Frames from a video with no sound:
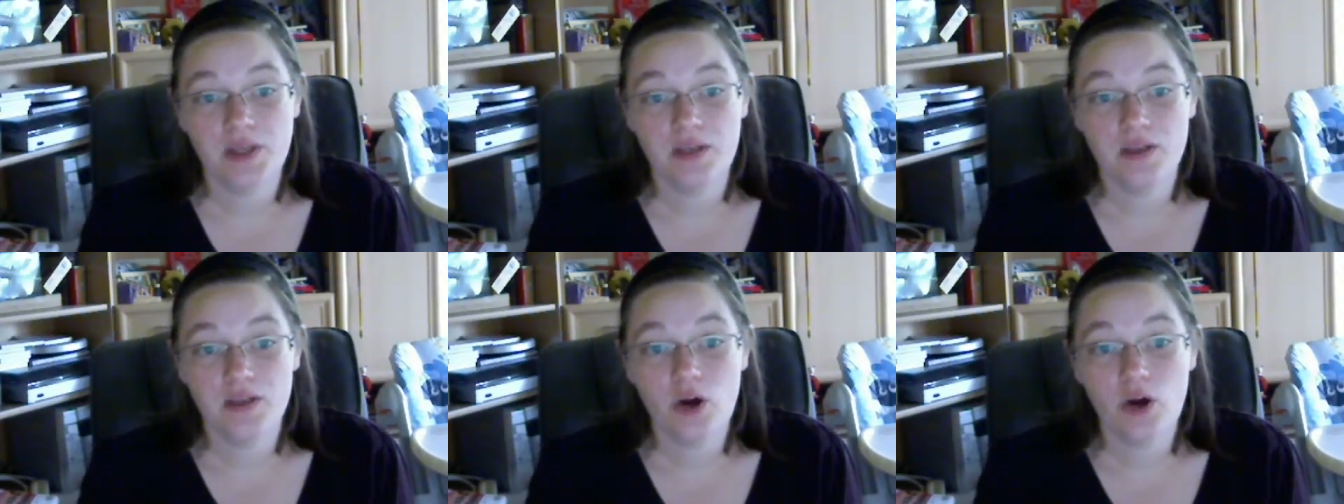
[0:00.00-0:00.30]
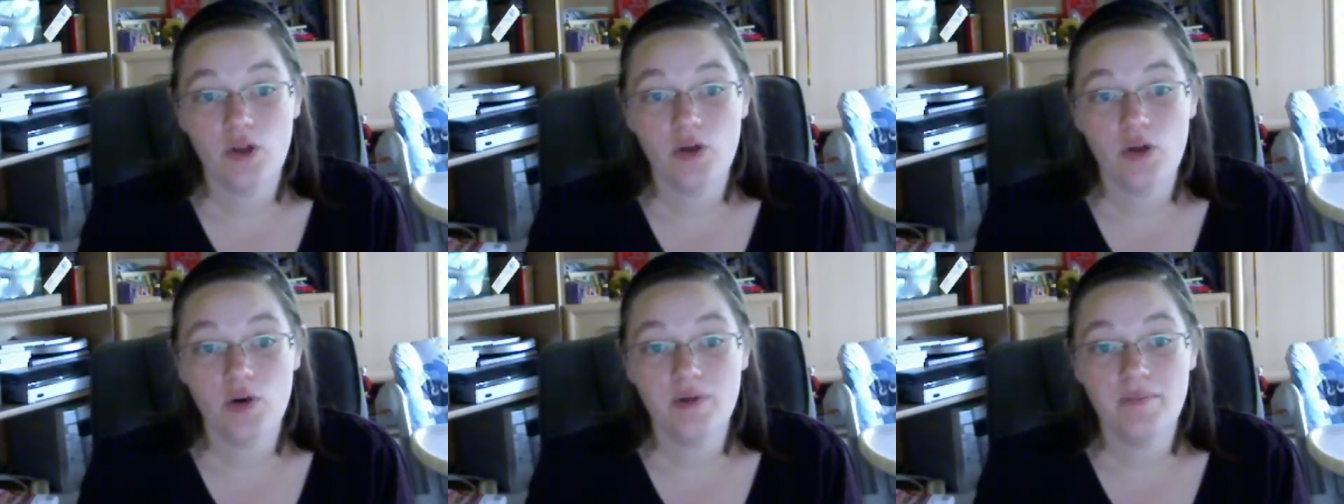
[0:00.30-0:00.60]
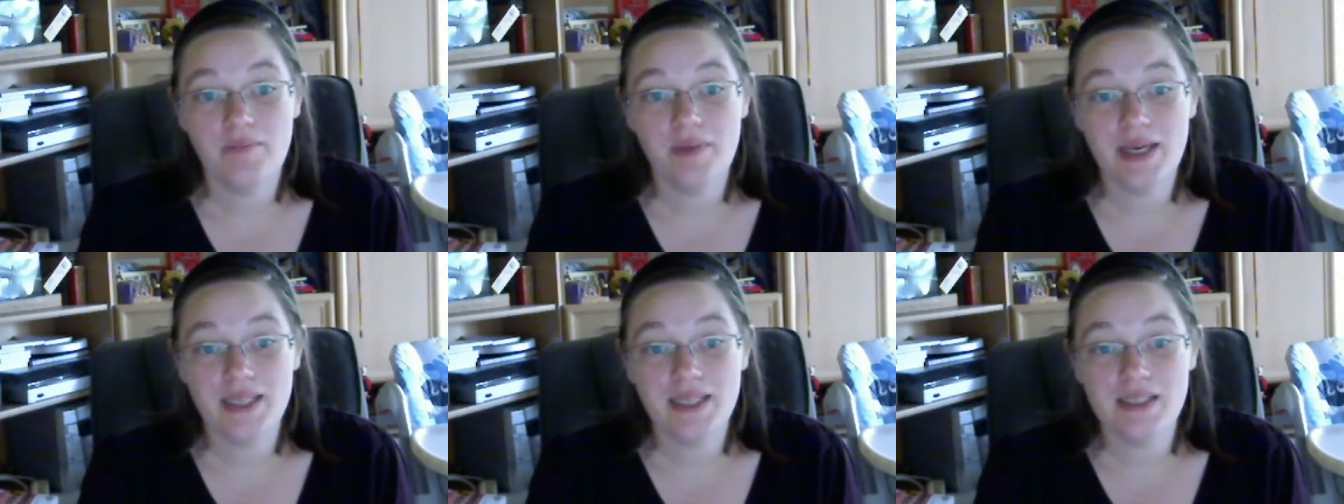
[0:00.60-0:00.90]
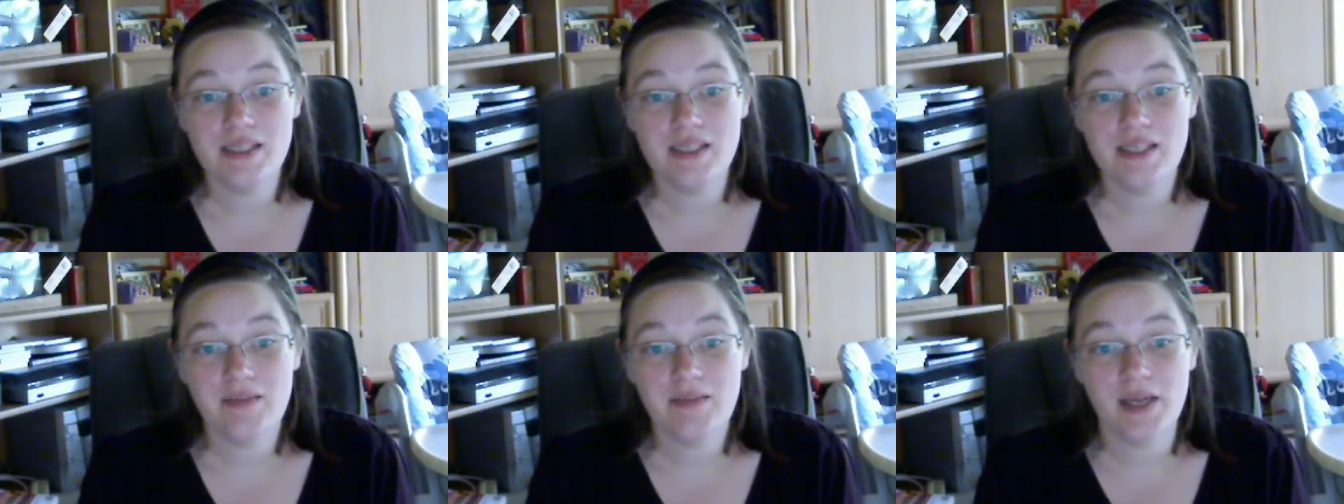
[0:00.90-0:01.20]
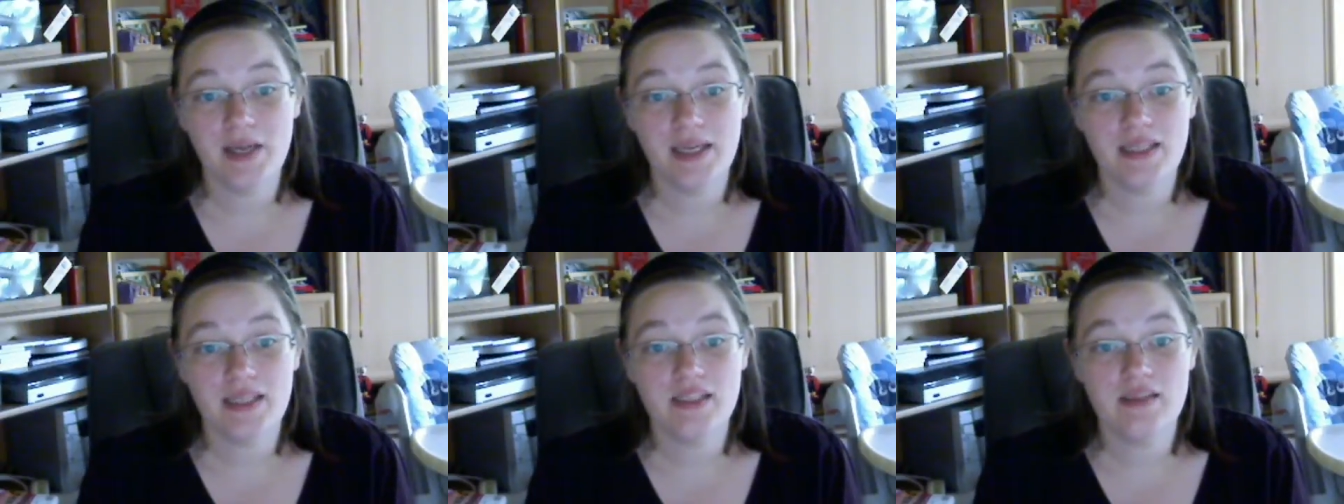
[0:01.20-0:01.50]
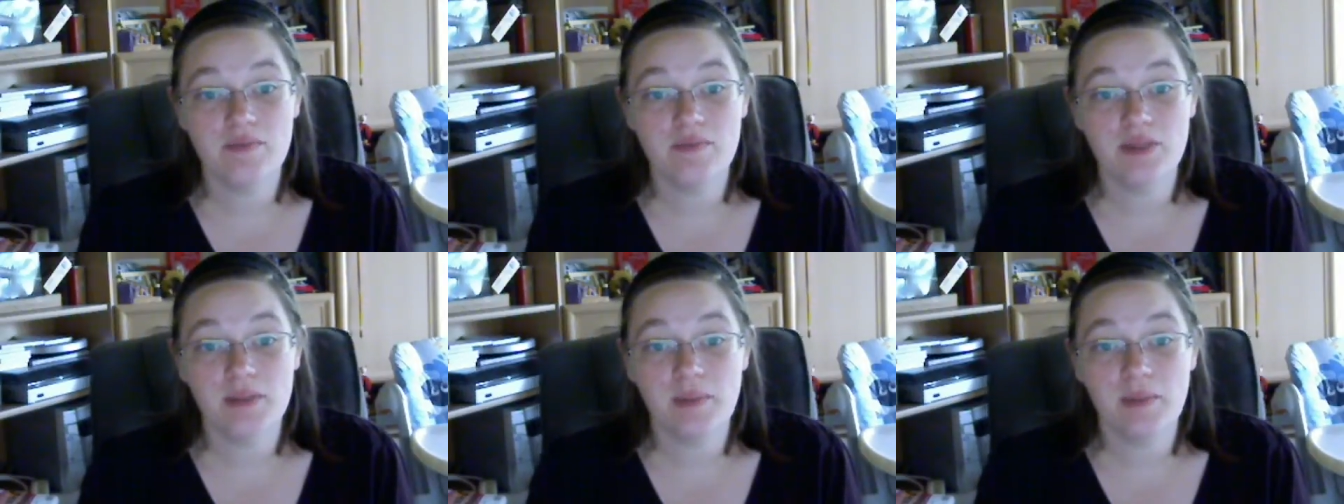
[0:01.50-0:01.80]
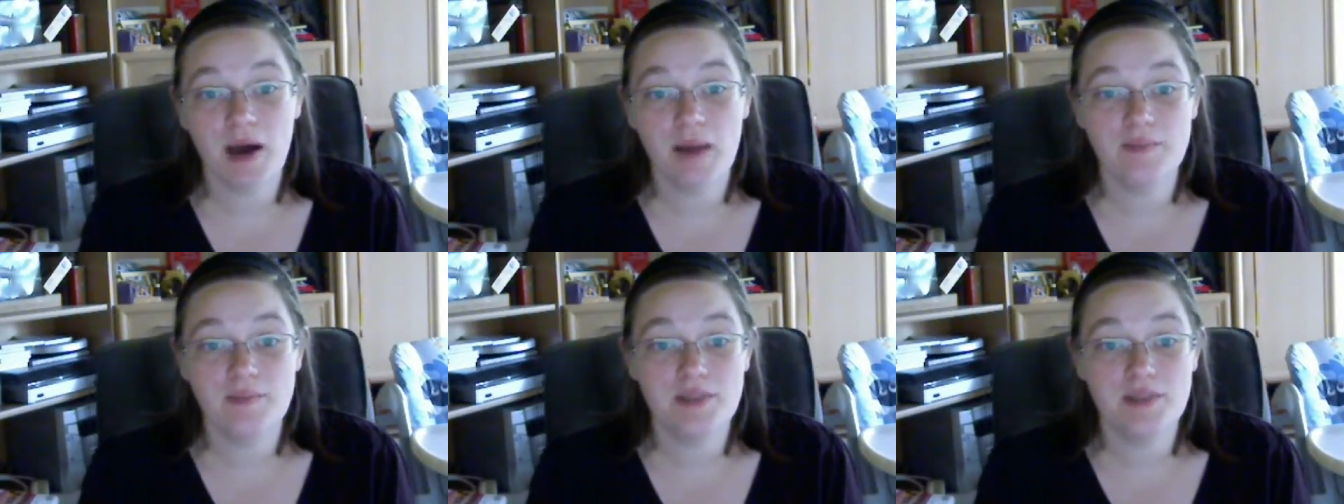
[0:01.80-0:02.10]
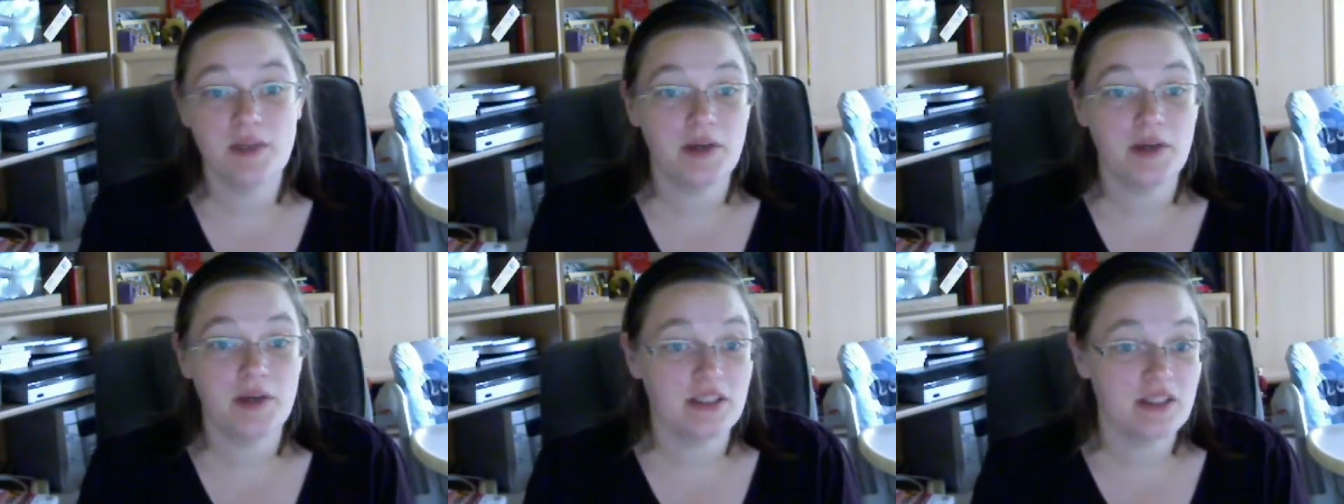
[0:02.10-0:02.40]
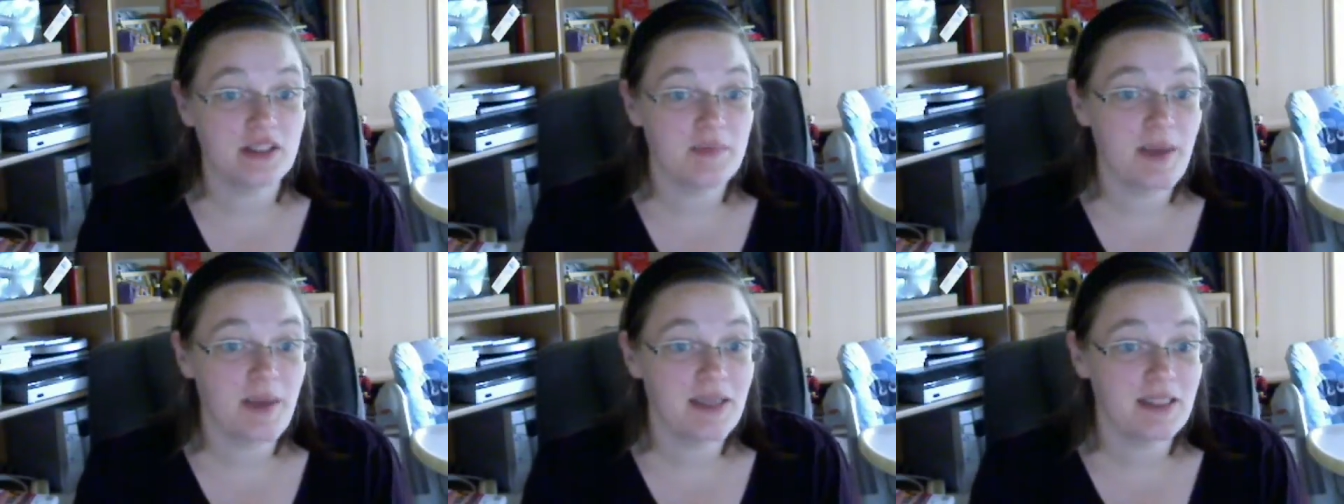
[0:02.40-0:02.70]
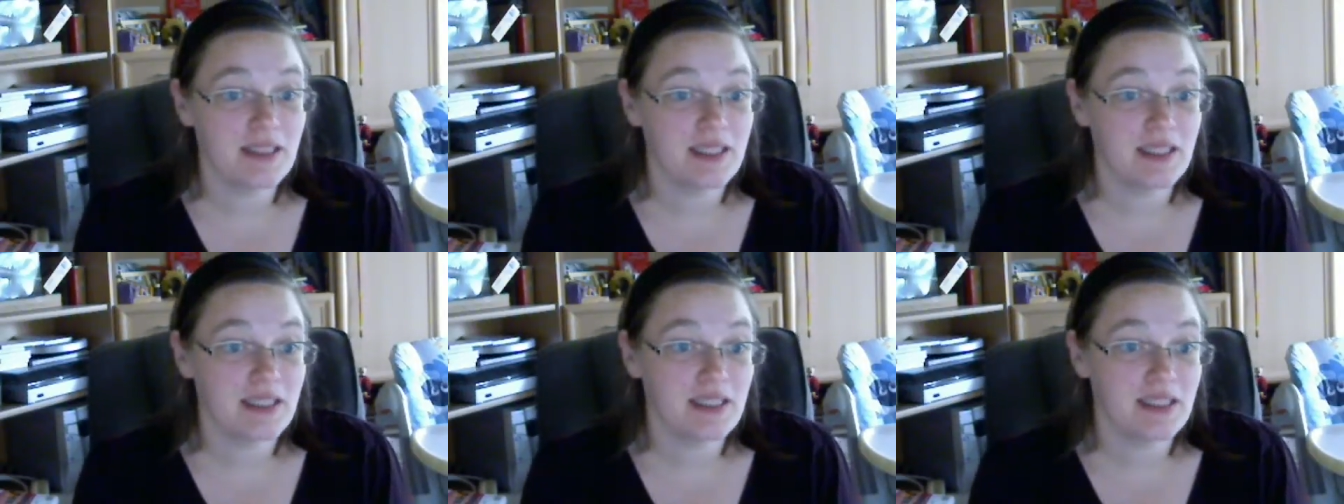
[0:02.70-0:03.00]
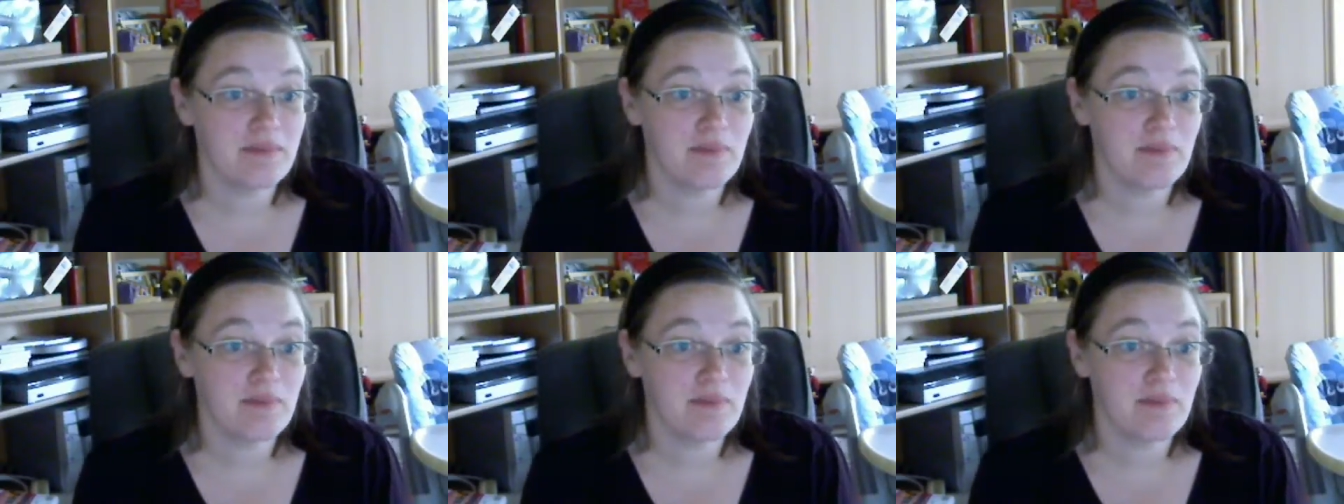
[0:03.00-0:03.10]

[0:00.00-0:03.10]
Although it may seem like it simply pops up unexpectedly,